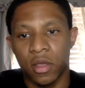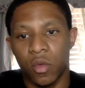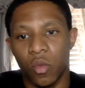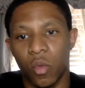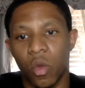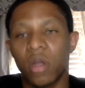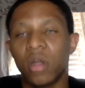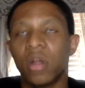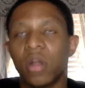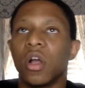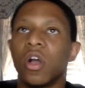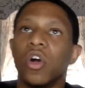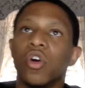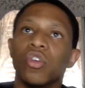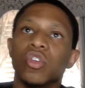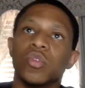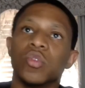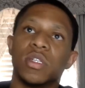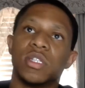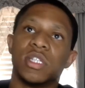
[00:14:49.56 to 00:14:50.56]
One of the
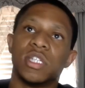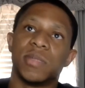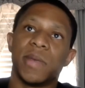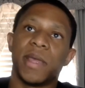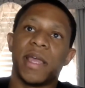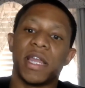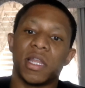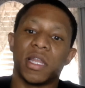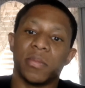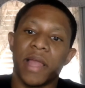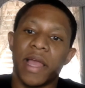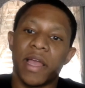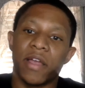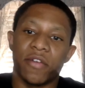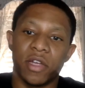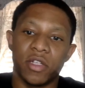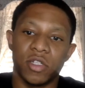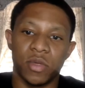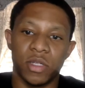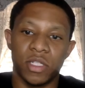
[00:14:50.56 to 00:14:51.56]
goals was to speak at the Black
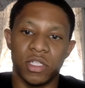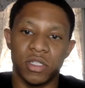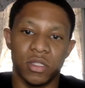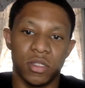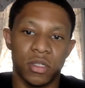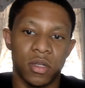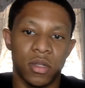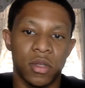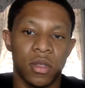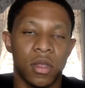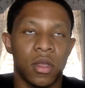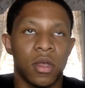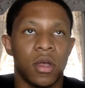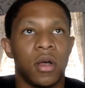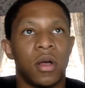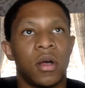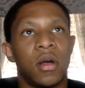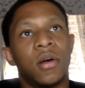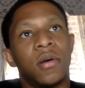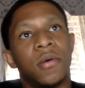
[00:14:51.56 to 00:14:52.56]
graduation.
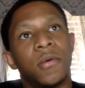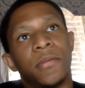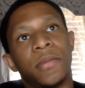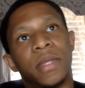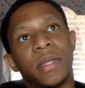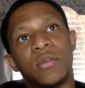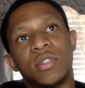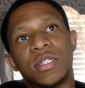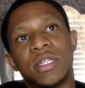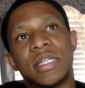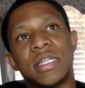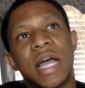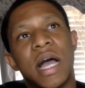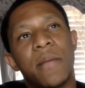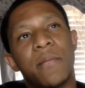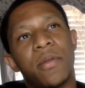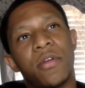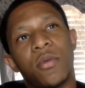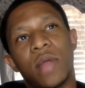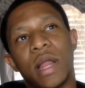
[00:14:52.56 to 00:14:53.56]
Um, there was a
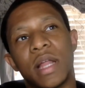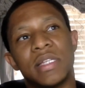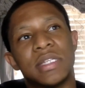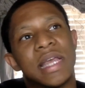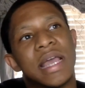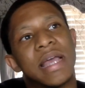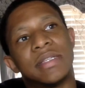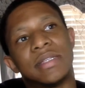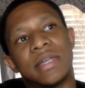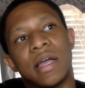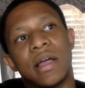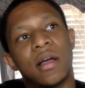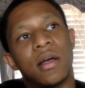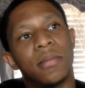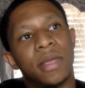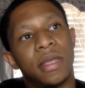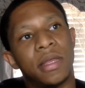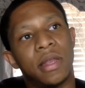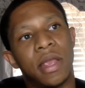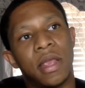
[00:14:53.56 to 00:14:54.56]
time period where I just had
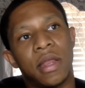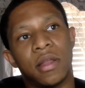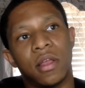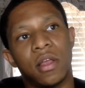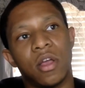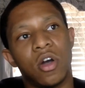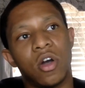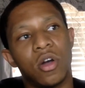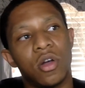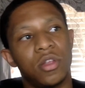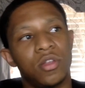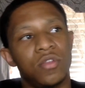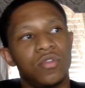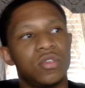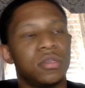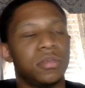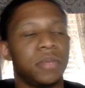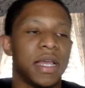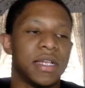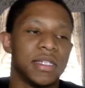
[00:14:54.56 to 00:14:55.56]
time, and, and God
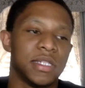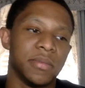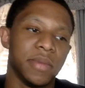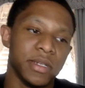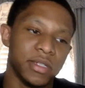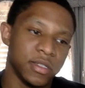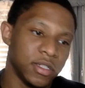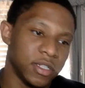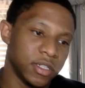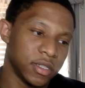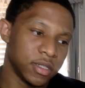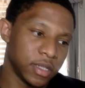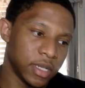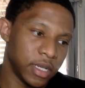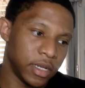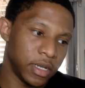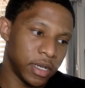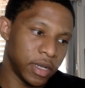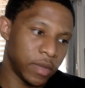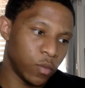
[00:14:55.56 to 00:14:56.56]
uses me as a messenger,
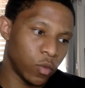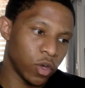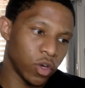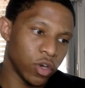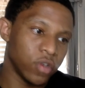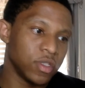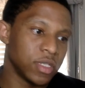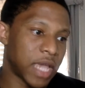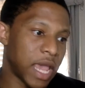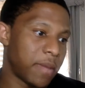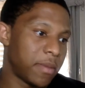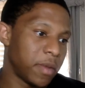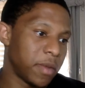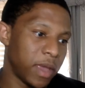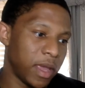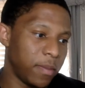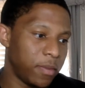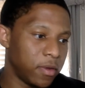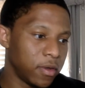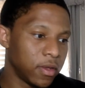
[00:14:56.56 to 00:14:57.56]
and, and words came to
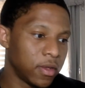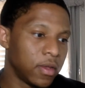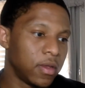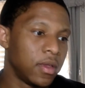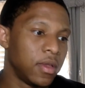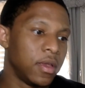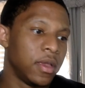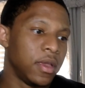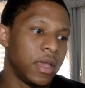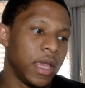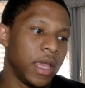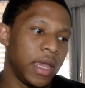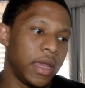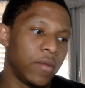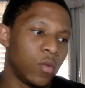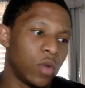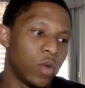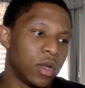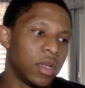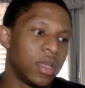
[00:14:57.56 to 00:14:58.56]
paper.
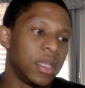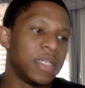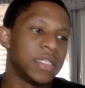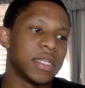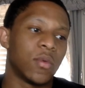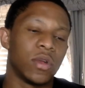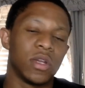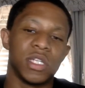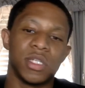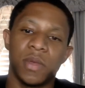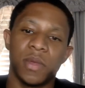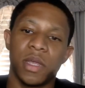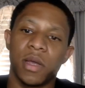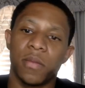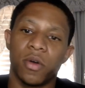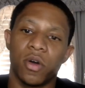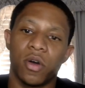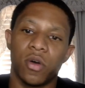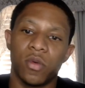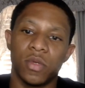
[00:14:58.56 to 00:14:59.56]
And one of the things I wanted to speak
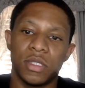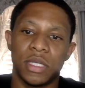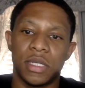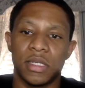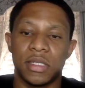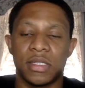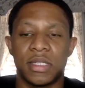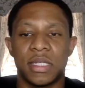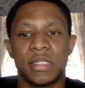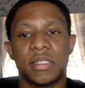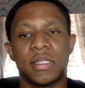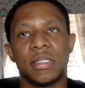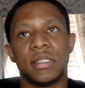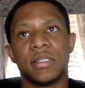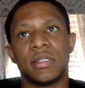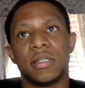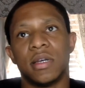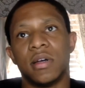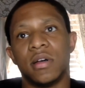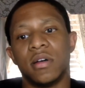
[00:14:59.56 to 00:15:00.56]
upon was the
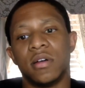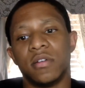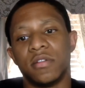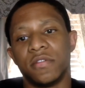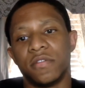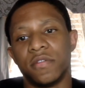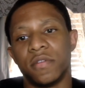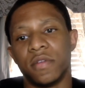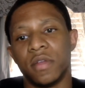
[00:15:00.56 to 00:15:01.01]
existence of